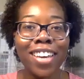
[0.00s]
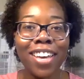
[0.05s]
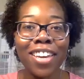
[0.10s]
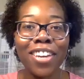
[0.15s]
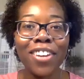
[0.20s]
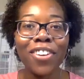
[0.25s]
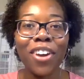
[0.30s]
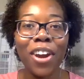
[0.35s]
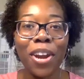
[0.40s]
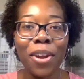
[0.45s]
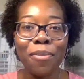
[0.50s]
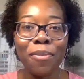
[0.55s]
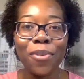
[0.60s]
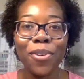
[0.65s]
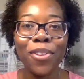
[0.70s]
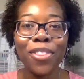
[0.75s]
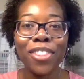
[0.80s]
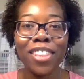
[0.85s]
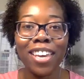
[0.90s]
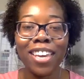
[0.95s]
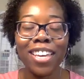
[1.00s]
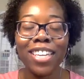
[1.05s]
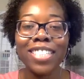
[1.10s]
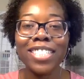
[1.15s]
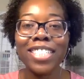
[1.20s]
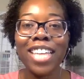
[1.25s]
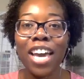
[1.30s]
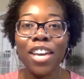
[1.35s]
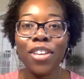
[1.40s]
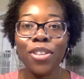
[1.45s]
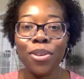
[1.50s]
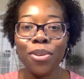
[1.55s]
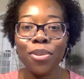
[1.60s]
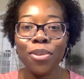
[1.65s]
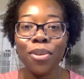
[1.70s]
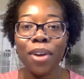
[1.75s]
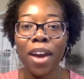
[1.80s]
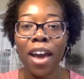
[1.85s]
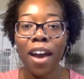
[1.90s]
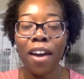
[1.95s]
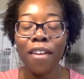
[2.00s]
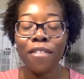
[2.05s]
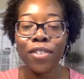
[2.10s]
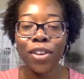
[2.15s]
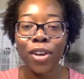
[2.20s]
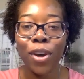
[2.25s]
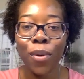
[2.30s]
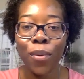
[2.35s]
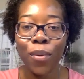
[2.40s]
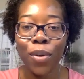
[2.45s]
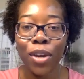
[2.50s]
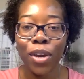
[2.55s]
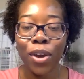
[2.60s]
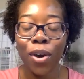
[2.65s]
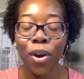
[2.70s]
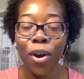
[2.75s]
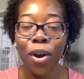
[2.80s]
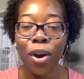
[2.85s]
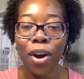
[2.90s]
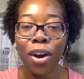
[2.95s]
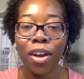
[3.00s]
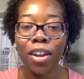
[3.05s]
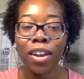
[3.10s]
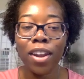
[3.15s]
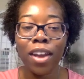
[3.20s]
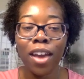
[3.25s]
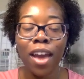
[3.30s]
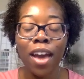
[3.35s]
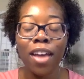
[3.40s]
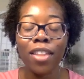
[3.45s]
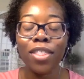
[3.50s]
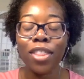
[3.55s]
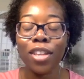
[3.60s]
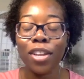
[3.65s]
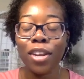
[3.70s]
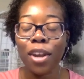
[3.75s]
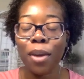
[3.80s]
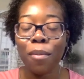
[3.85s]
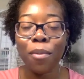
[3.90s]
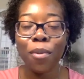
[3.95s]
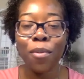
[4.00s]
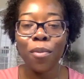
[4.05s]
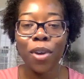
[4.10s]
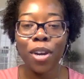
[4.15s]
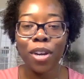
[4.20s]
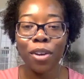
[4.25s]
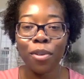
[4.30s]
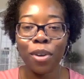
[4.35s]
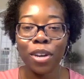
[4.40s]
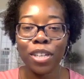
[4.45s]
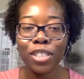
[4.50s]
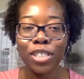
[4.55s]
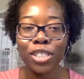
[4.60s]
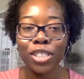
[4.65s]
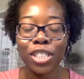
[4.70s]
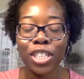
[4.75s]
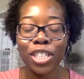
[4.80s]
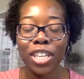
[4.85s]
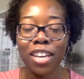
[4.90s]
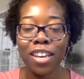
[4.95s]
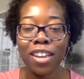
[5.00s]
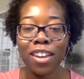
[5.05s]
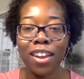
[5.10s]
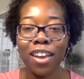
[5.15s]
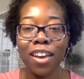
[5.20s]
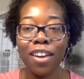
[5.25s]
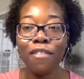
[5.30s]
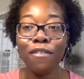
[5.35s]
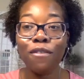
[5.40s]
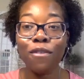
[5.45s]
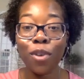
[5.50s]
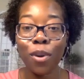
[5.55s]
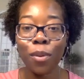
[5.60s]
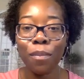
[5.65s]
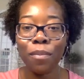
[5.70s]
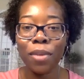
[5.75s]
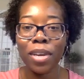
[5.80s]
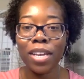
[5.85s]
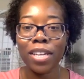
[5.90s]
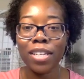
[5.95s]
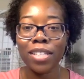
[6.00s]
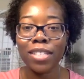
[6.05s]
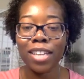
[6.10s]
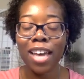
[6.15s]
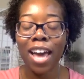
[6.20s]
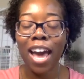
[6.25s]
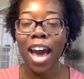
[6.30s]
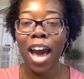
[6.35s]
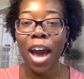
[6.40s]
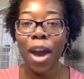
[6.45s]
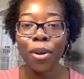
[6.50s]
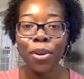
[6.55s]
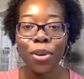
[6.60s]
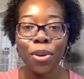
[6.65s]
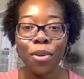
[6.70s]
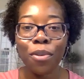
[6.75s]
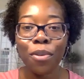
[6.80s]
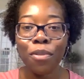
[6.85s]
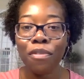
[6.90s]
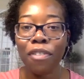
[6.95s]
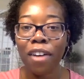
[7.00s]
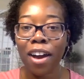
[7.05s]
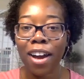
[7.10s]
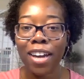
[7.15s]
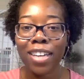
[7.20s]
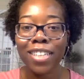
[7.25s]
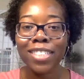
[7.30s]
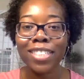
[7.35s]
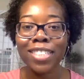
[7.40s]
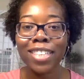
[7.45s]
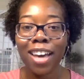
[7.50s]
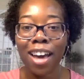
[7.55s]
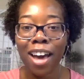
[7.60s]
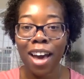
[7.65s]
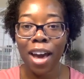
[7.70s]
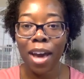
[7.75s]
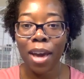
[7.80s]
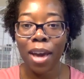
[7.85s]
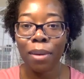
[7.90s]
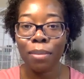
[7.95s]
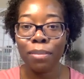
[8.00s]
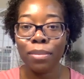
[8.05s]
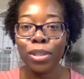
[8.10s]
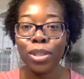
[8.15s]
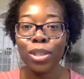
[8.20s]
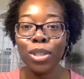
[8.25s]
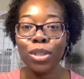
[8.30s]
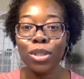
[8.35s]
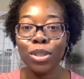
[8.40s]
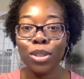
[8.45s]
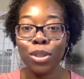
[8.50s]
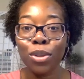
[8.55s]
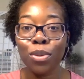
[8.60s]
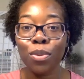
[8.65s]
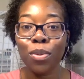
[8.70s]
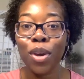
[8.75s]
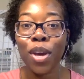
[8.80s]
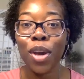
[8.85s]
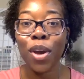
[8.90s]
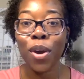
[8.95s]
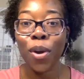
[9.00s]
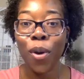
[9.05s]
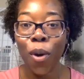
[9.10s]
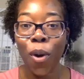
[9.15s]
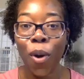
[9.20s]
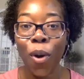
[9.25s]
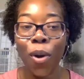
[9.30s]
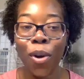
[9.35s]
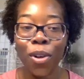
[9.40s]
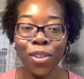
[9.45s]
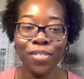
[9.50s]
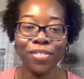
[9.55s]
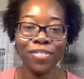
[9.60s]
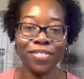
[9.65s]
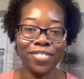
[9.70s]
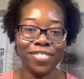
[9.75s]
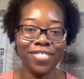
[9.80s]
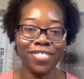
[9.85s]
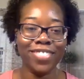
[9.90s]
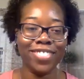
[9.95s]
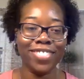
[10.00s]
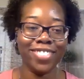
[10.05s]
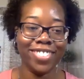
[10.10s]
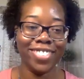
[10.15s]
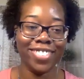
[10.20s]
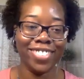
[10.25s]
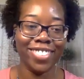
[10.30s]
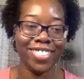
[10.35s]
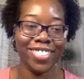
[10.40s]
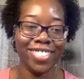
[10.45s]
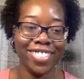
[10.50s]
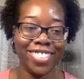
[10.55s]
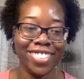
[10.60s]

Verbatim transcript: the incredible things that you have going on, the number one question for me is how do you find time to do mm-hmm. it all? By